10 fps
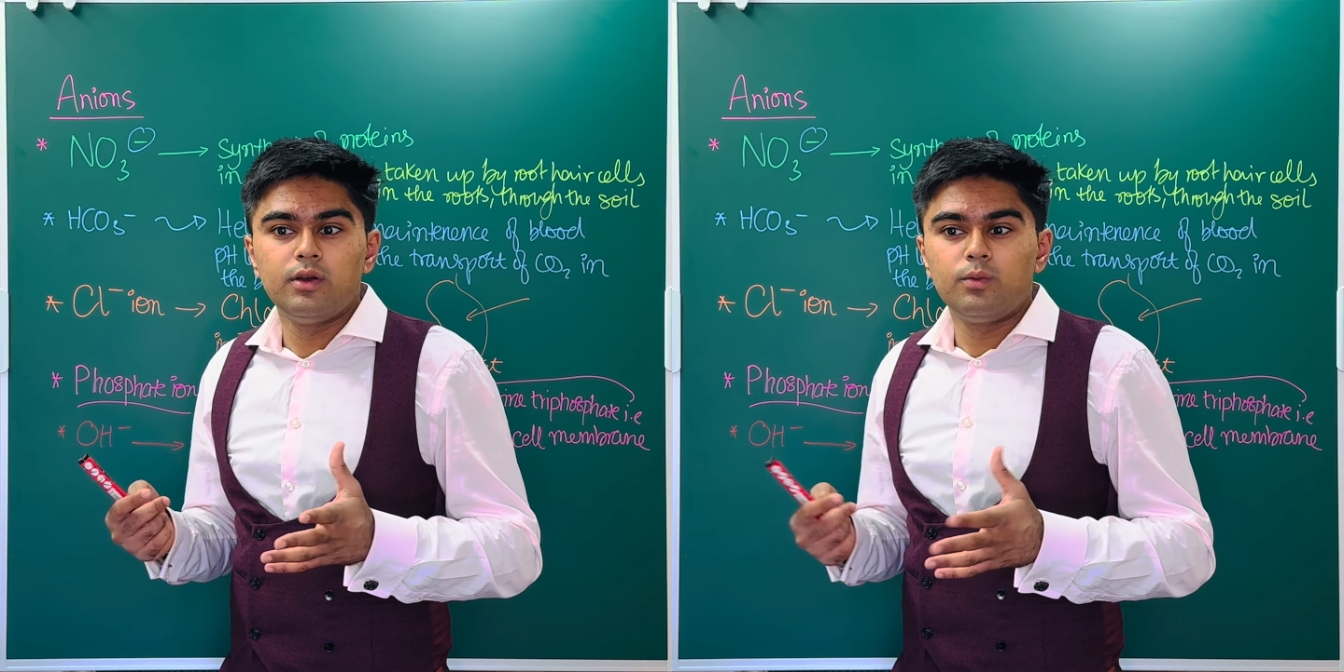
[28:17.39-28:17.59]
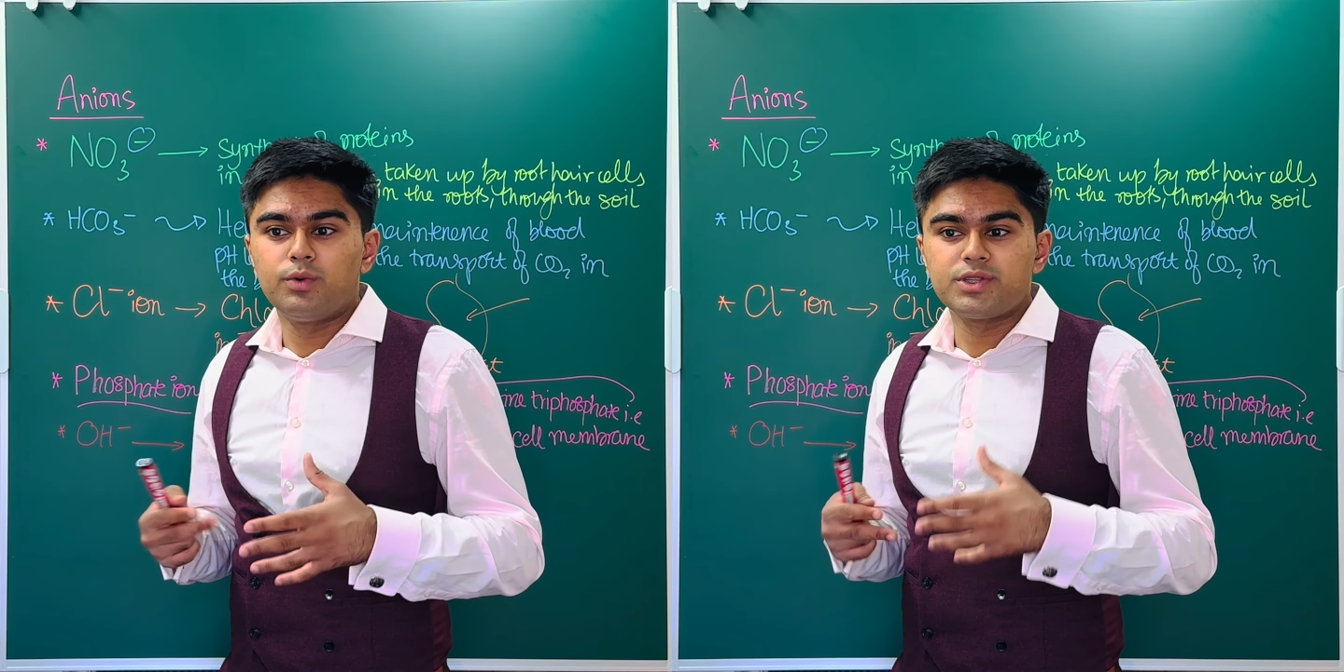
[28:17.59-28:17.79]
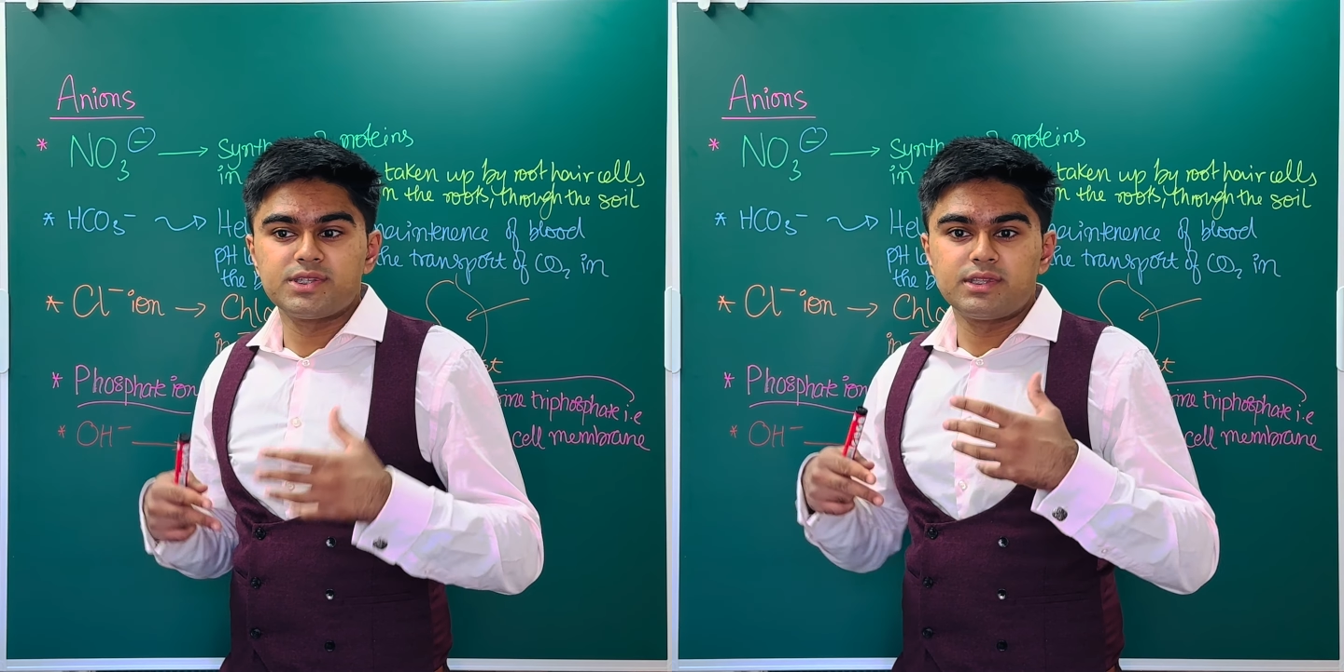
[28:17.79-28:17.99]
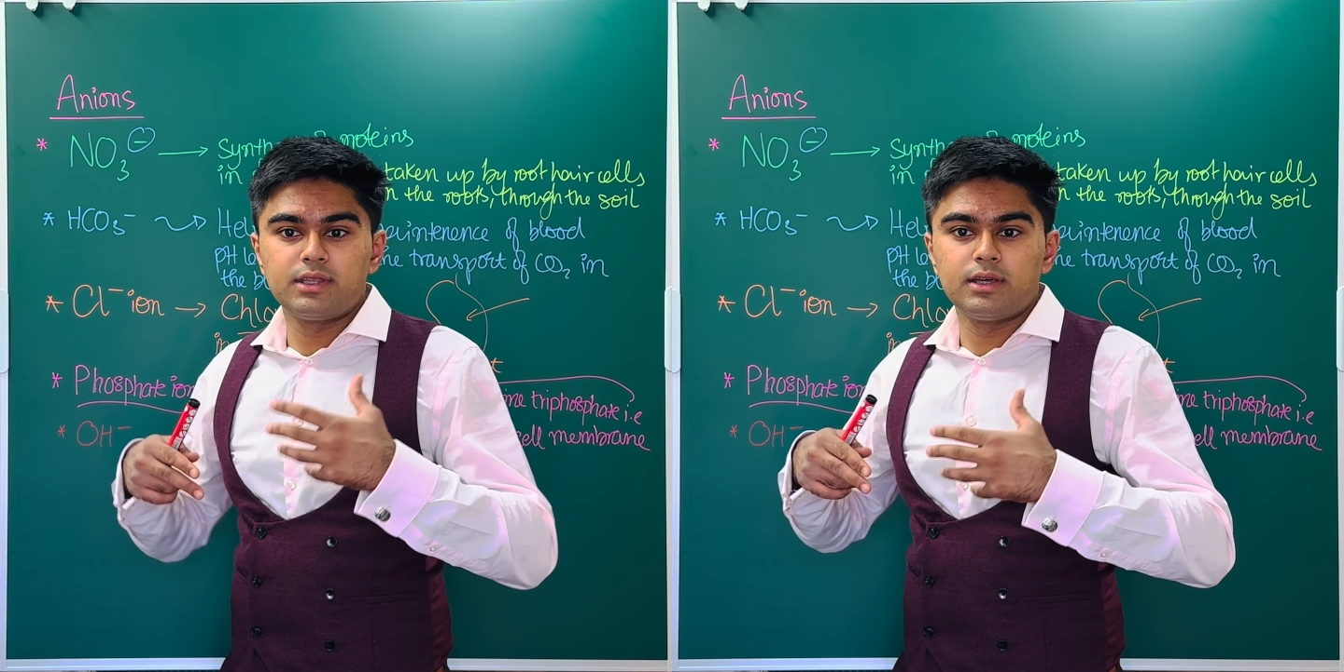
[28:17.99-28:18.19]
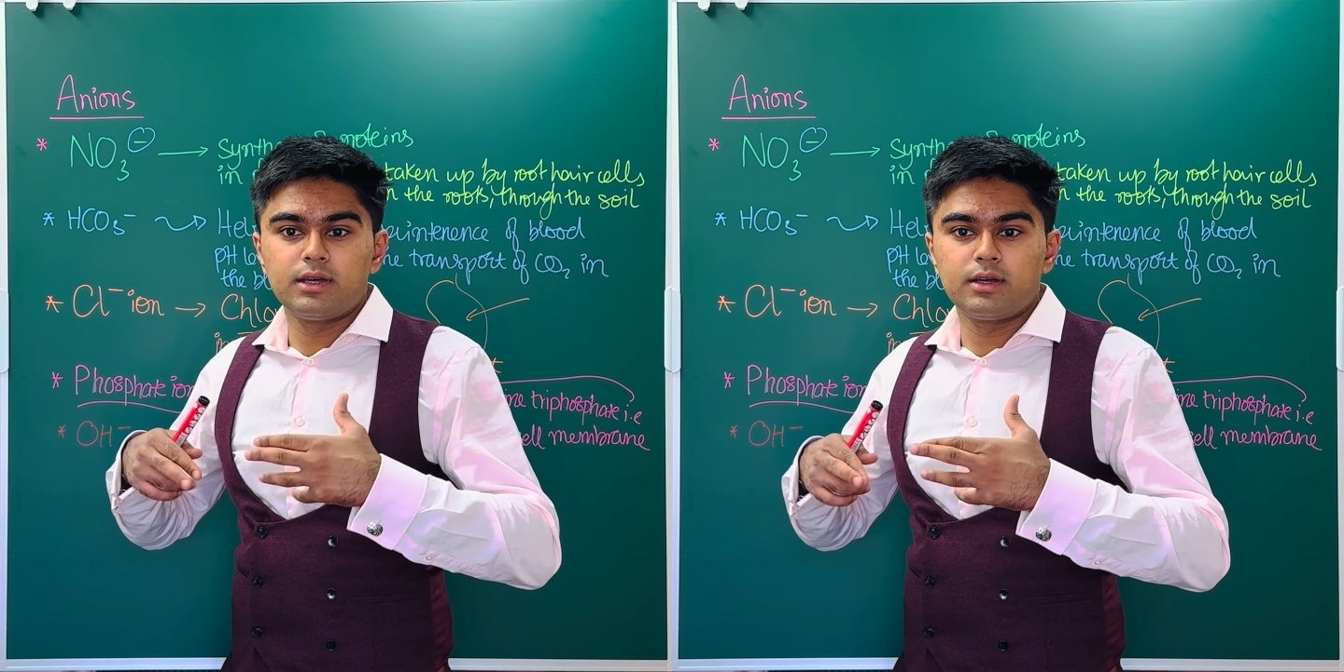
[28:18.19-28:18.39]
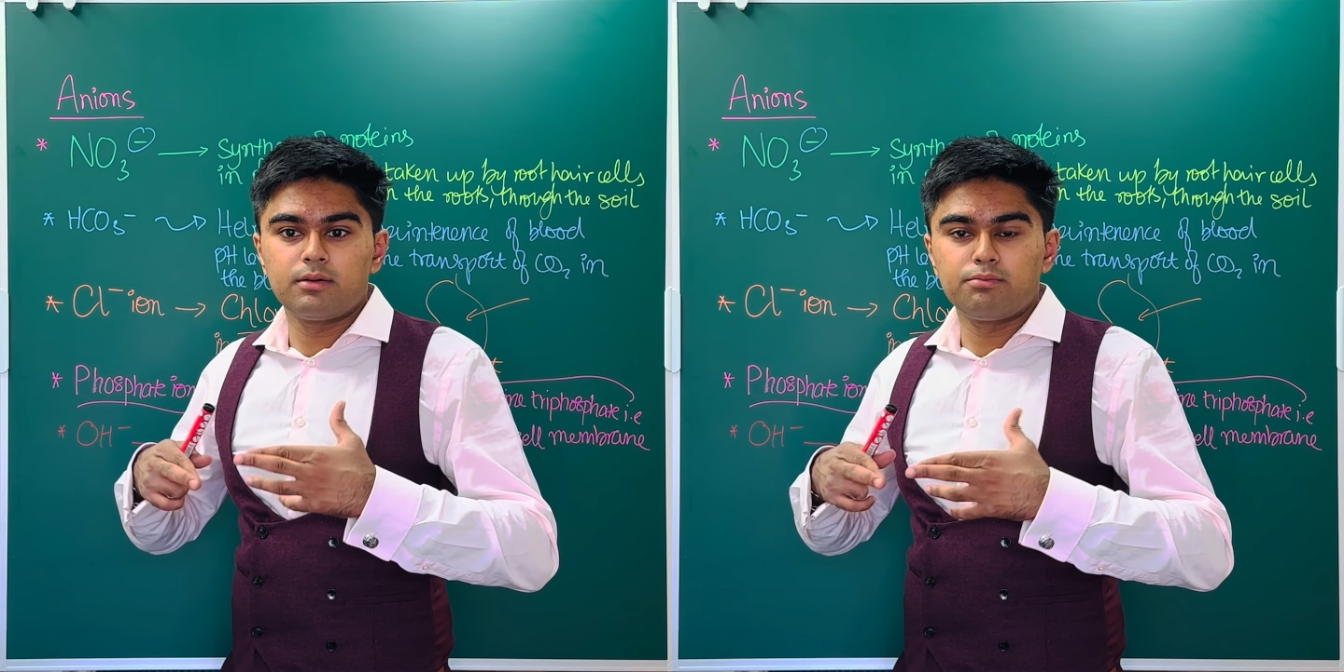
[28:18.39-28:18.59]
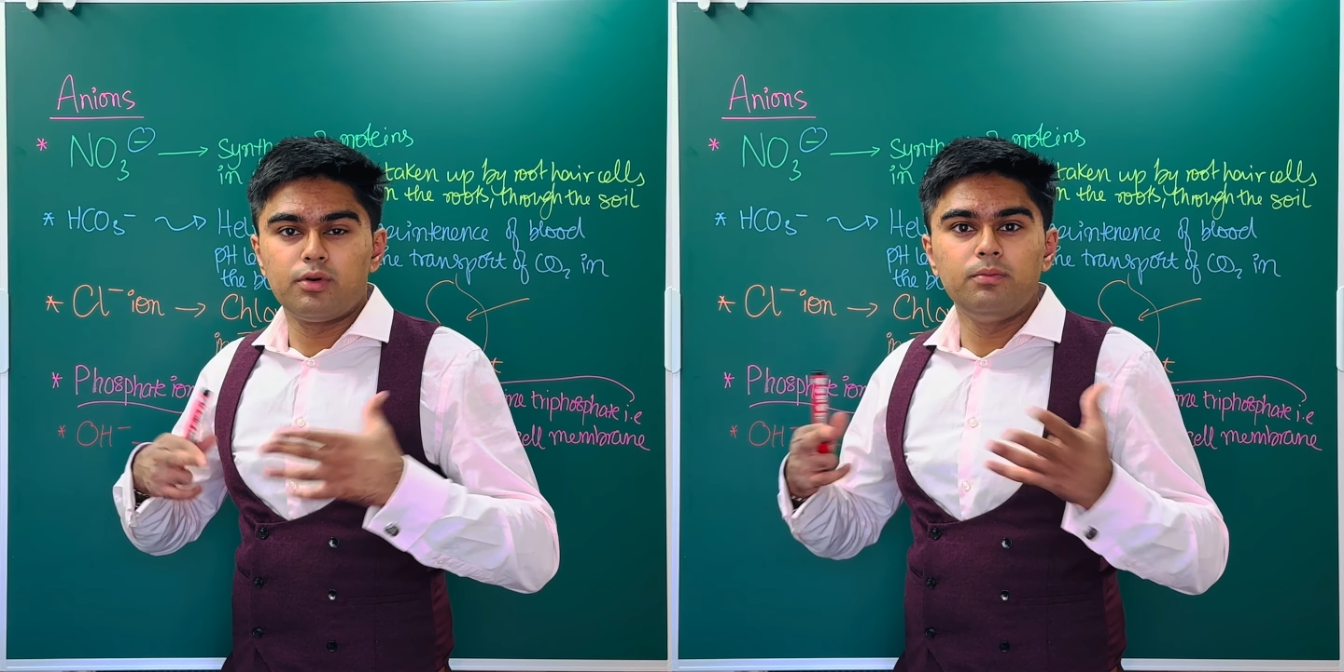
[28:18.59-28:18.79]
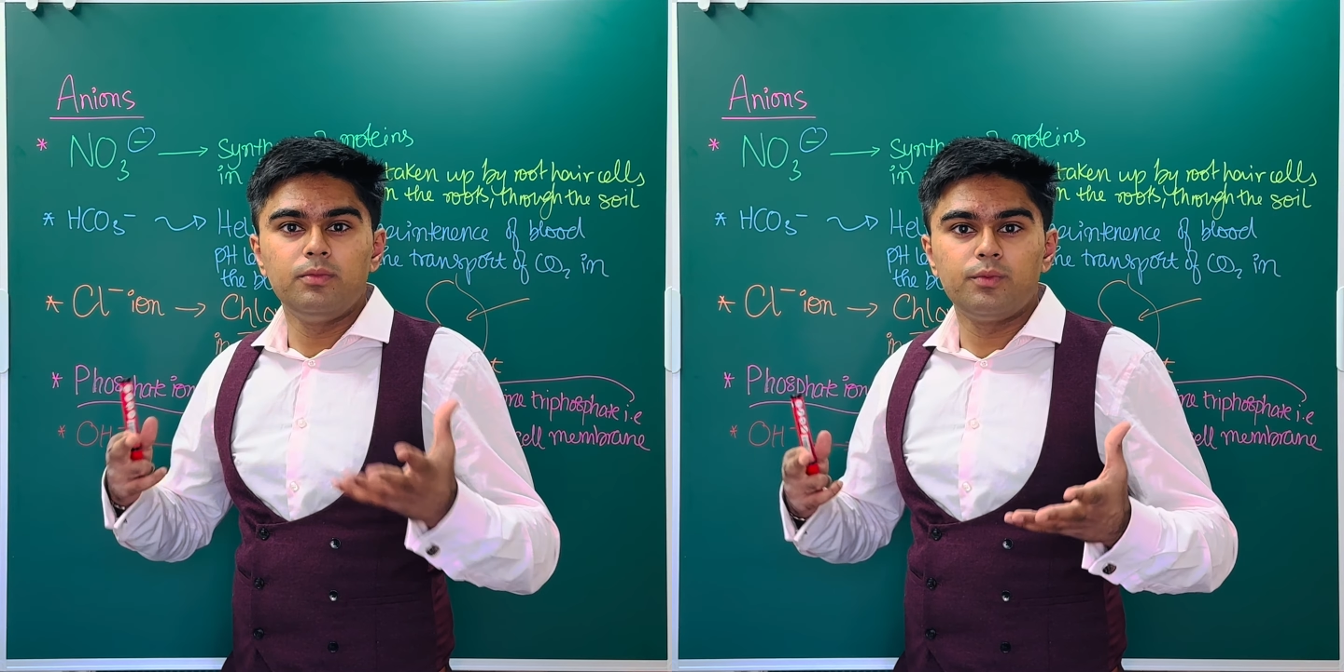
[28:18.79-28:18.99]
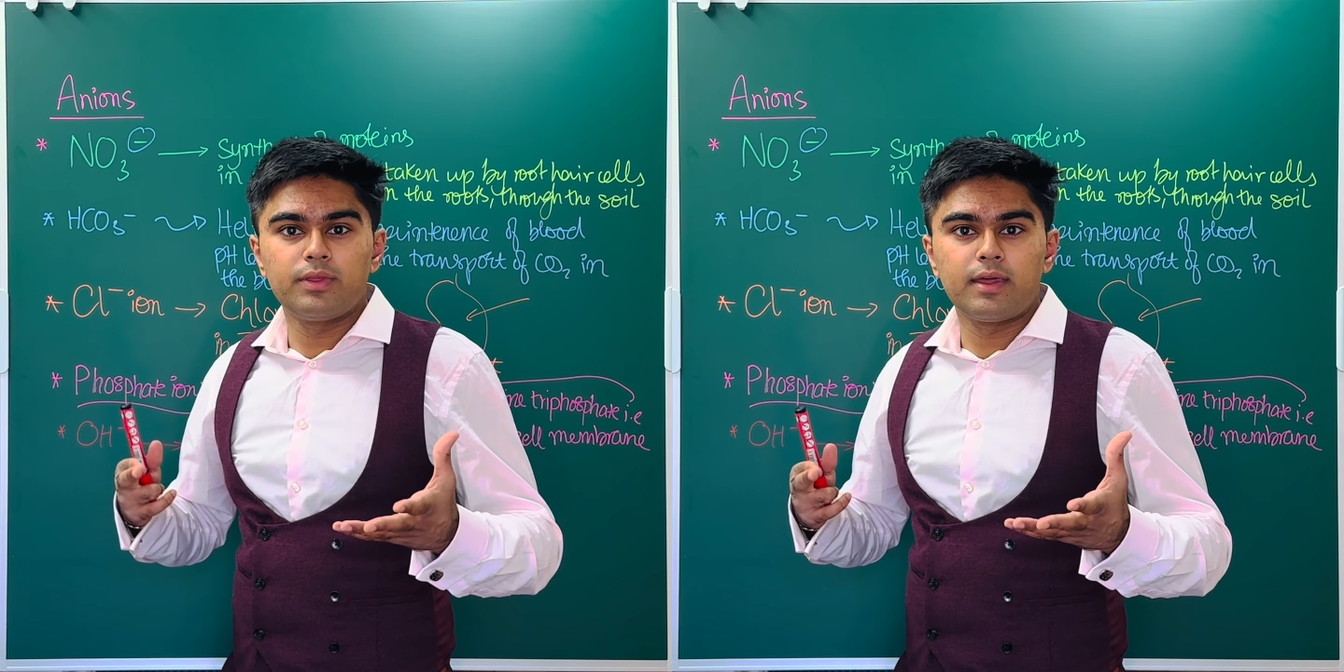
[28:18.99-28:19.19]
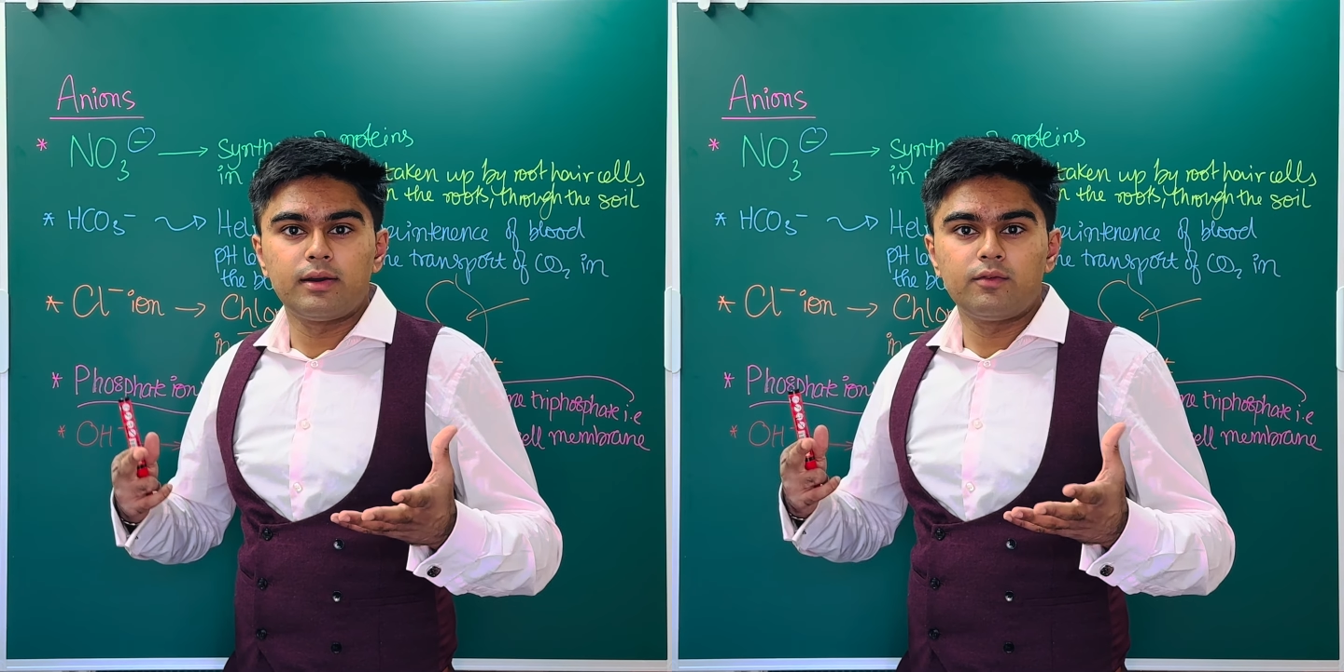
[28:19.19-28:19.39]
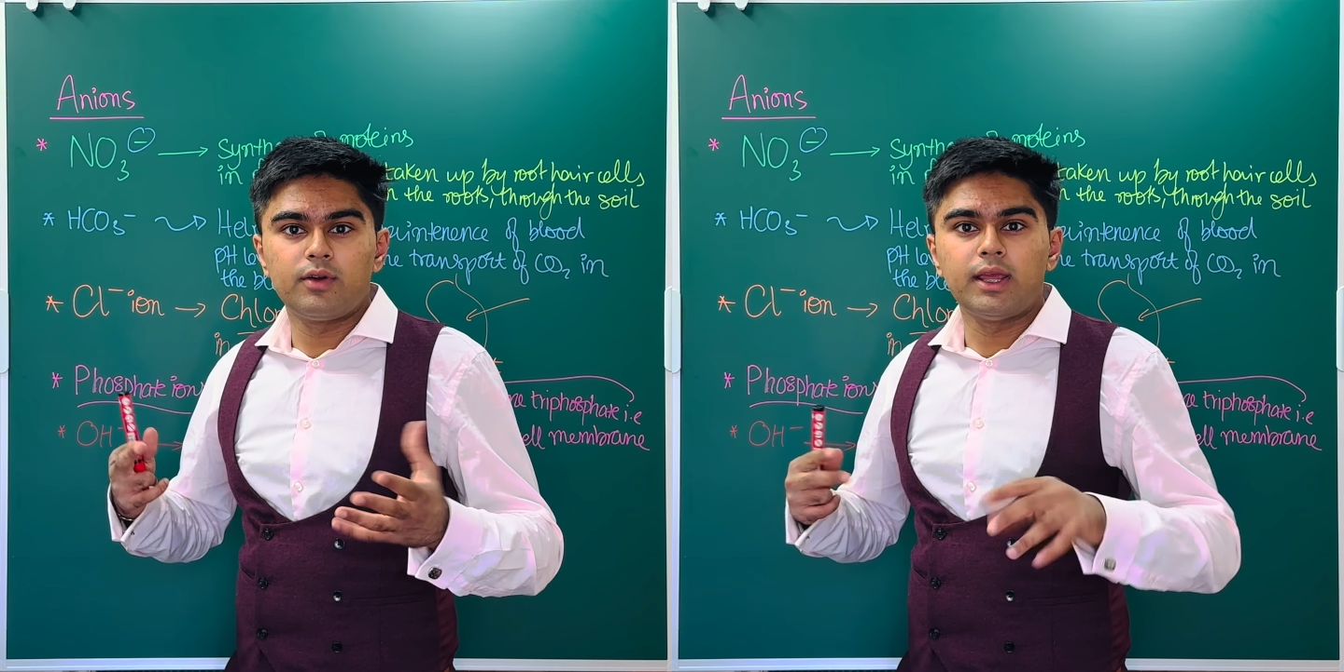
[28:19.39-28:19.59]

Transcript: what's the problem with that, right?